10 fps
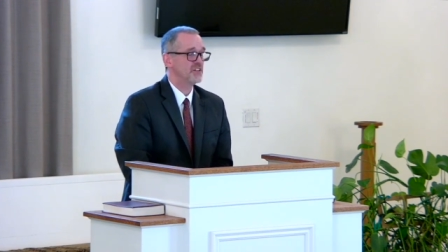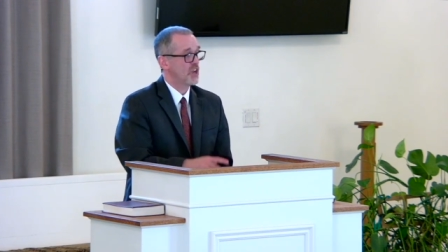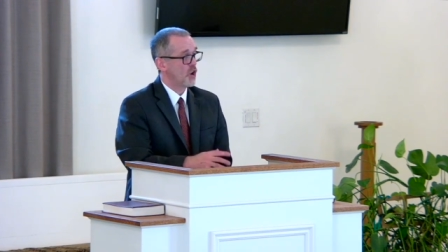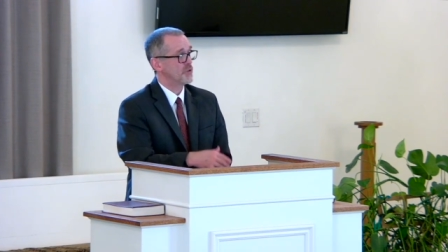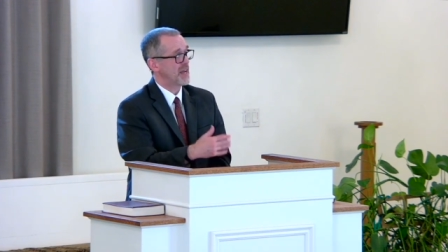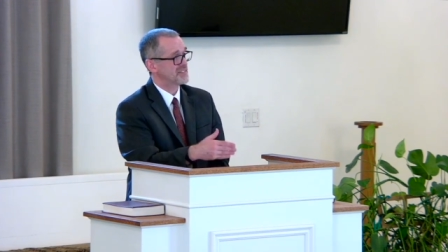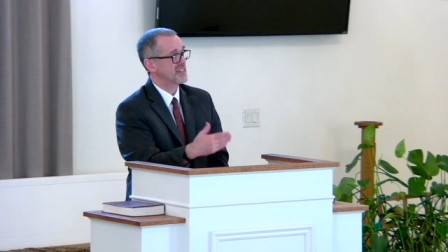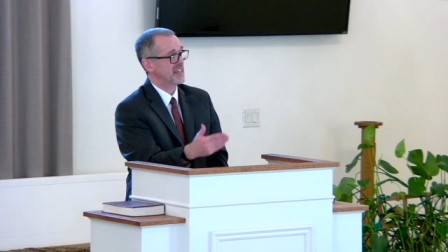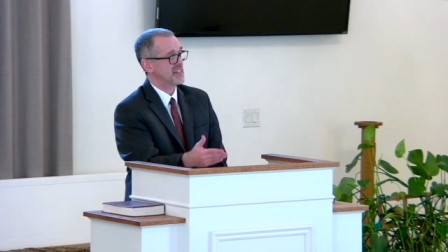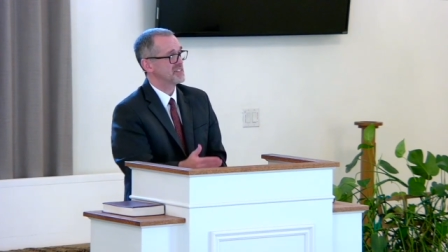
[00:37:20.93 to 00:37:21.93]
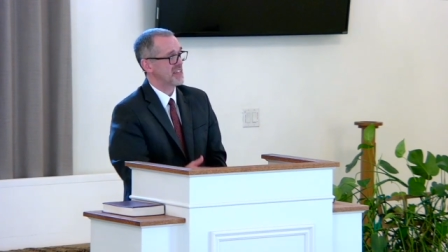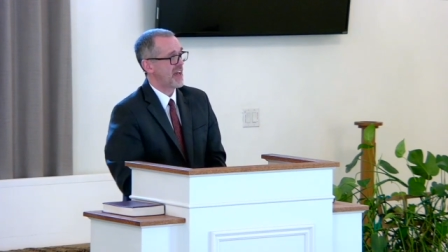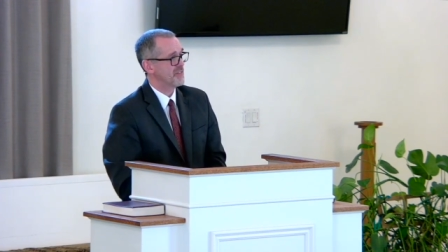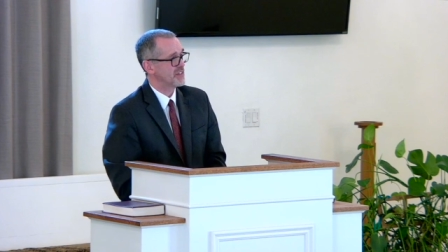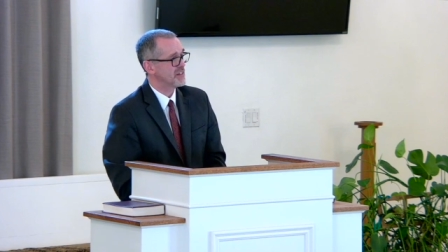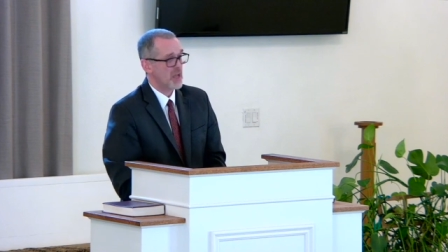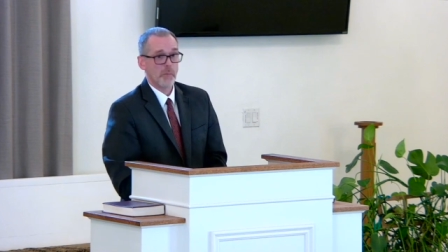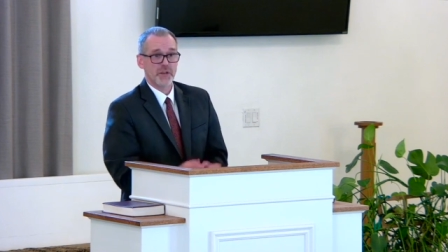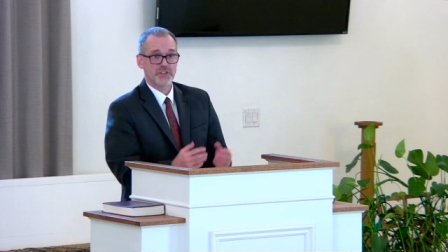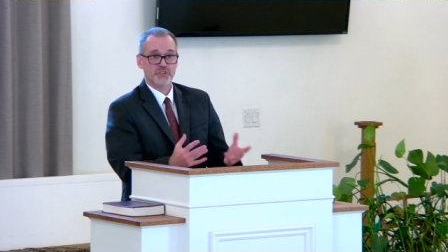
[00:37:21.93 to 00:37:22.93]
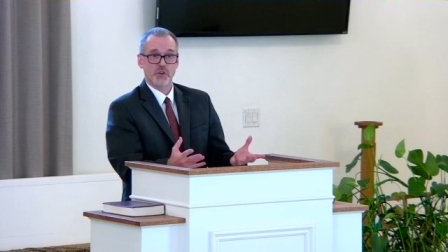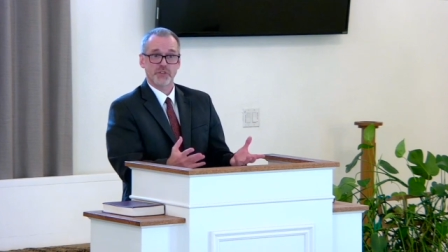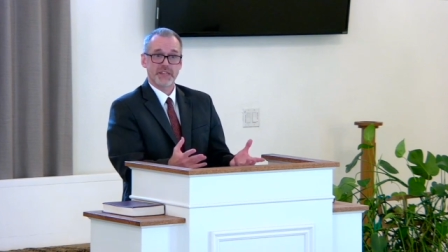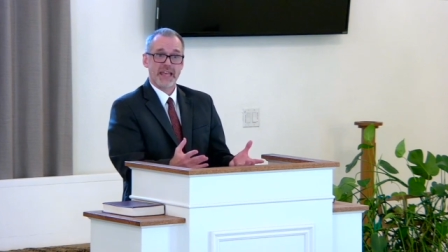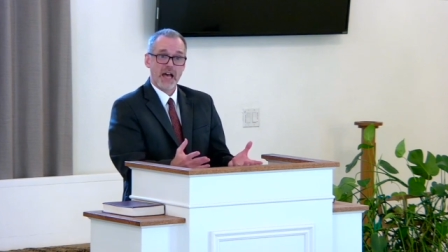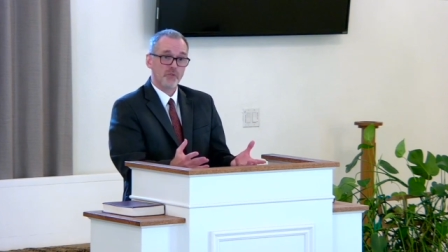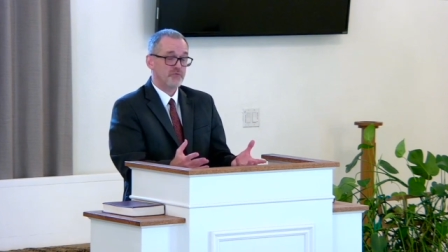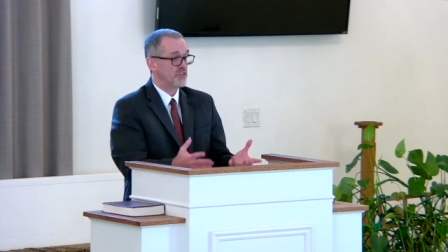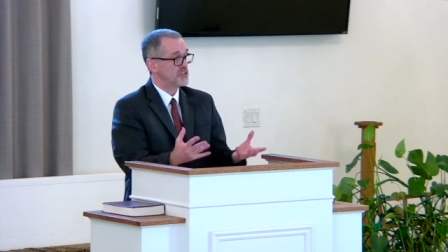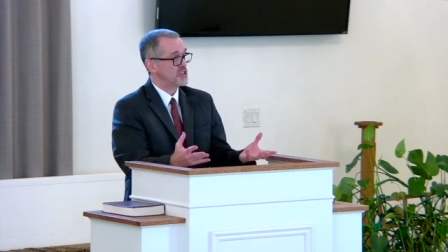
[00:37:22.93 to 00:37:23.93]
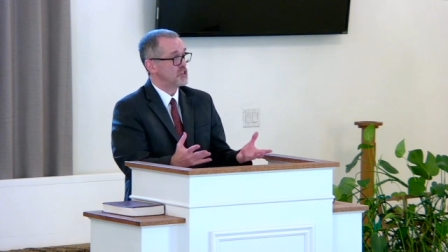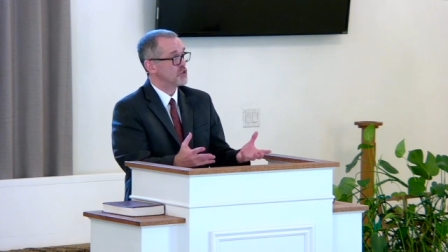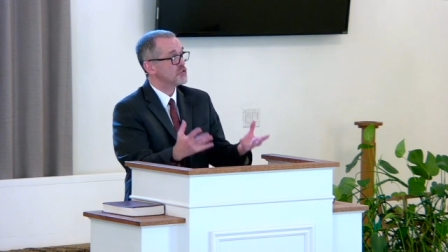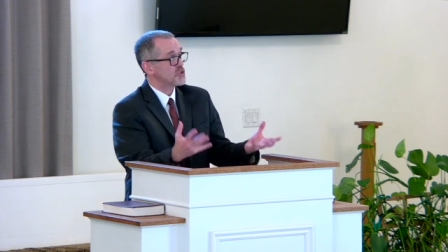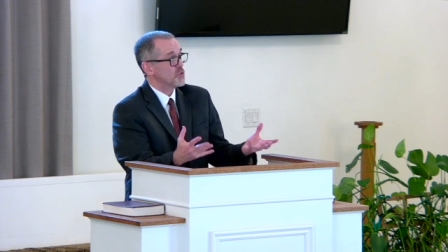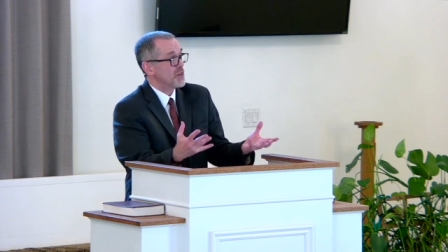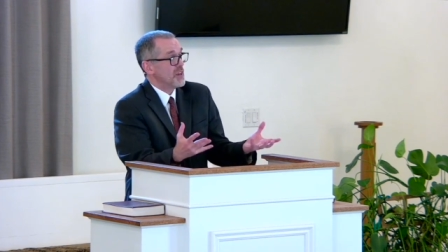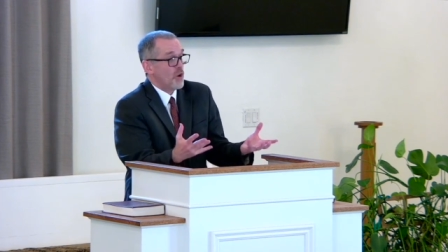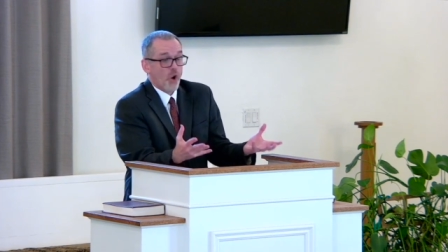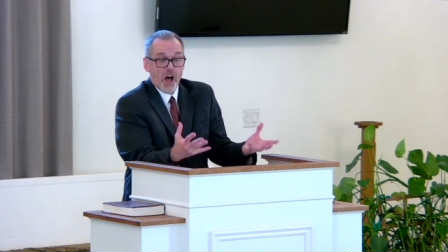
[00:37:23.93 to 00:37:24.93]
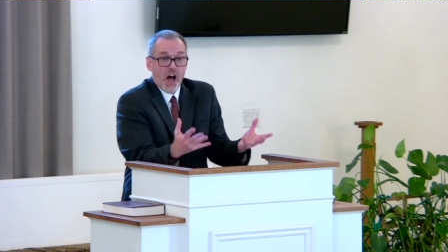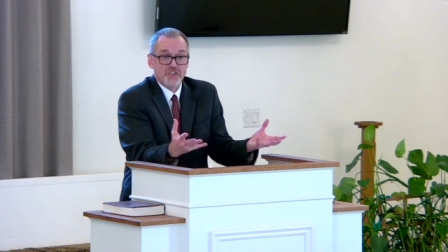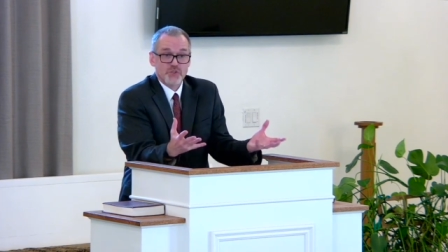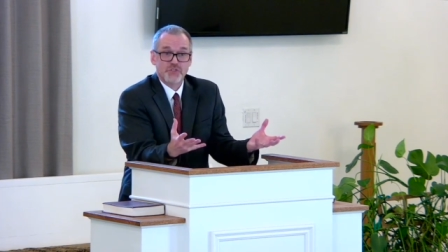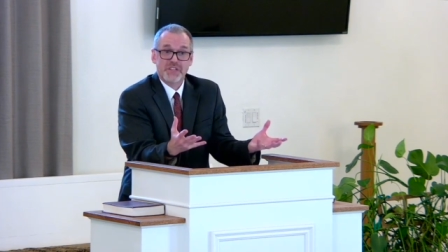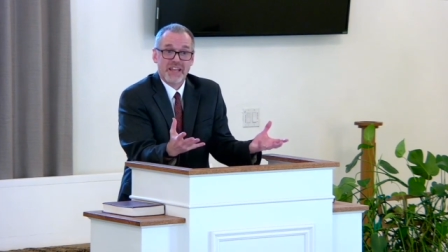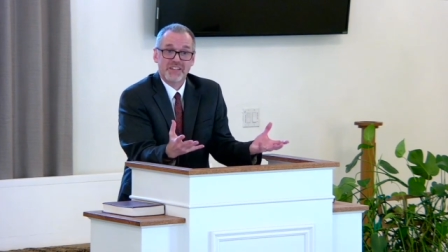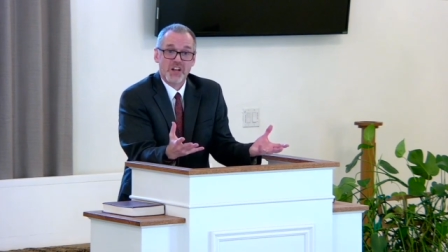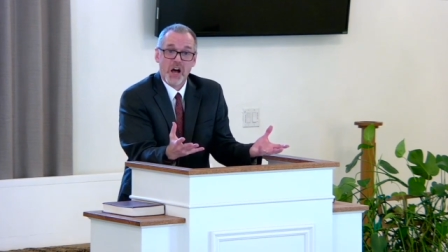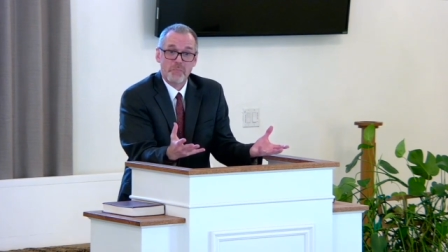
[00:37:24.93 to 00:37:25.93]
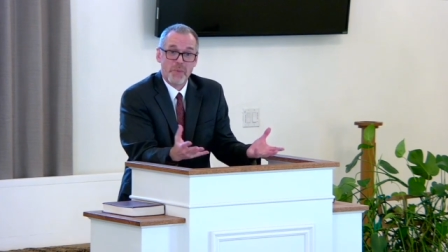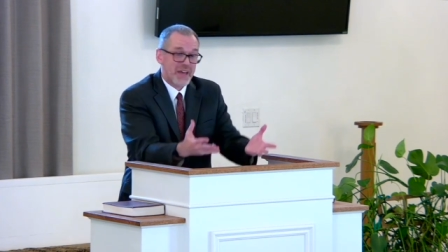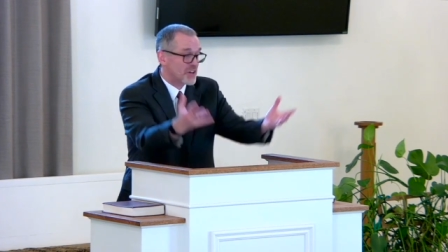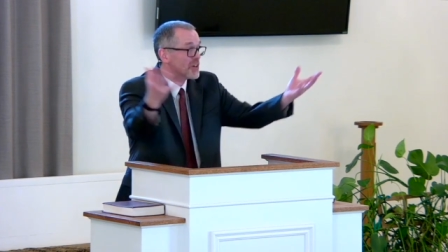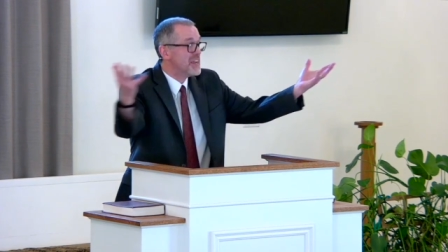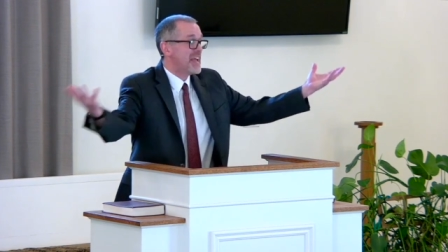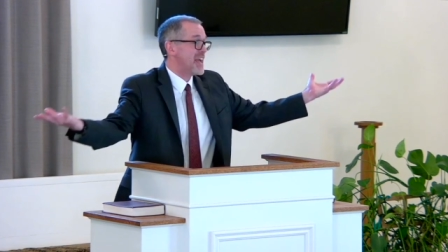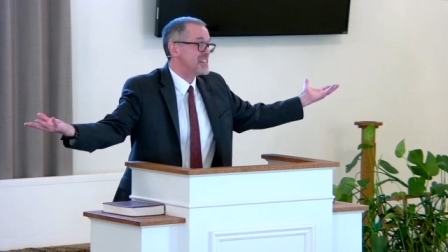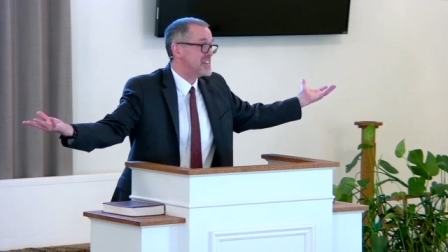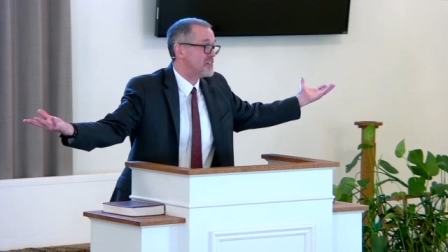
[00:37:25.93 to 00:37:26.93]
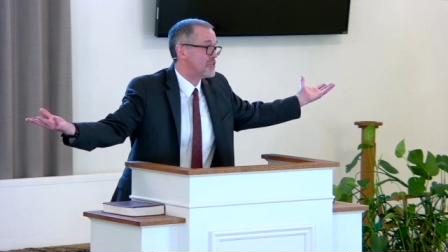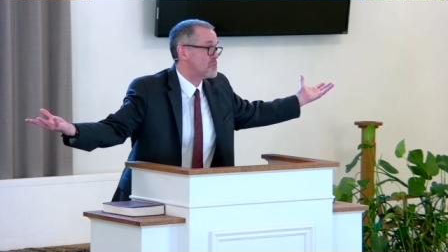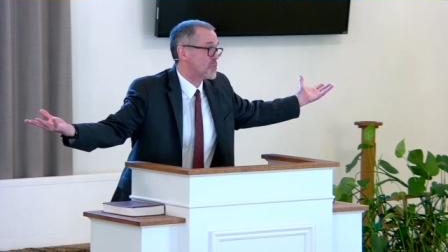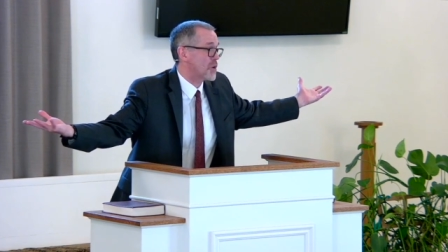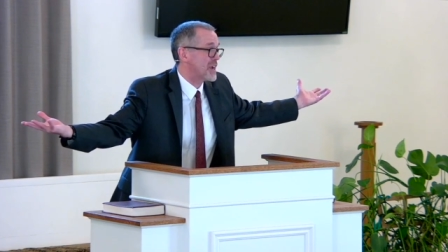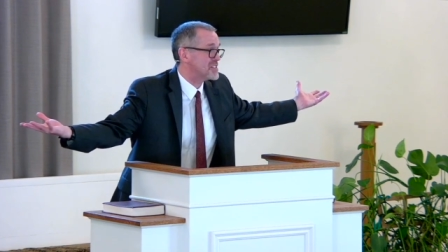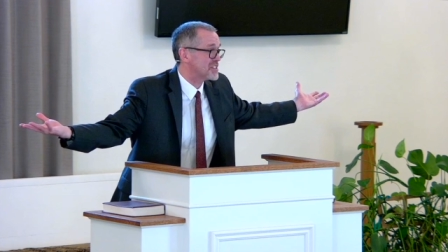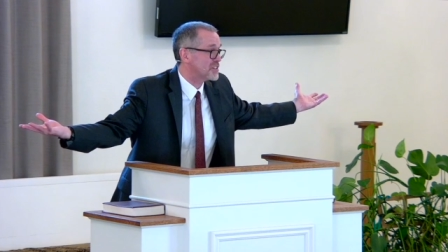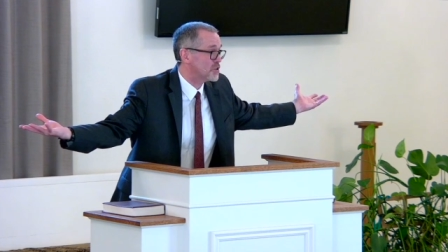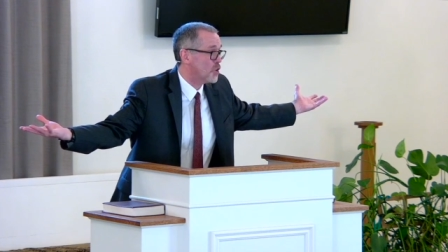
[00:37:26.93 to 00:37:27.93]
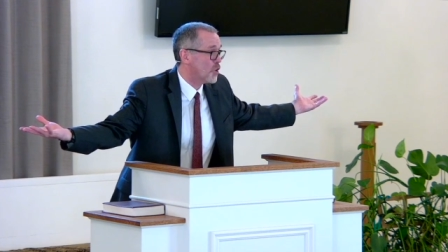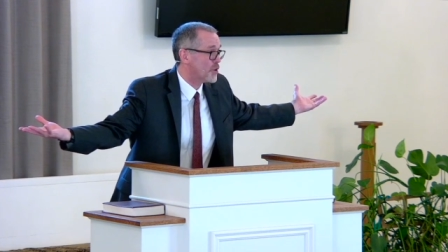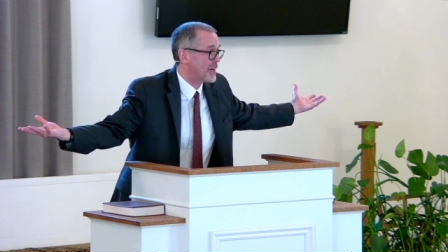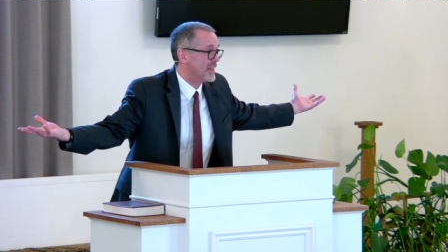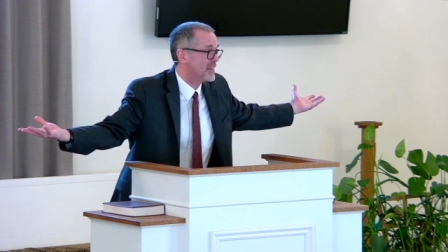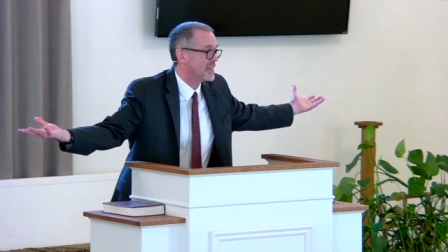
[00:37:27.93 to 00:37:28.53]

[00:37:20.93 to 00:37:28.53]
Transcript: No, not to get into heaven, but it's certainly helpful to you to uh, understand God better and give Him praise and glory.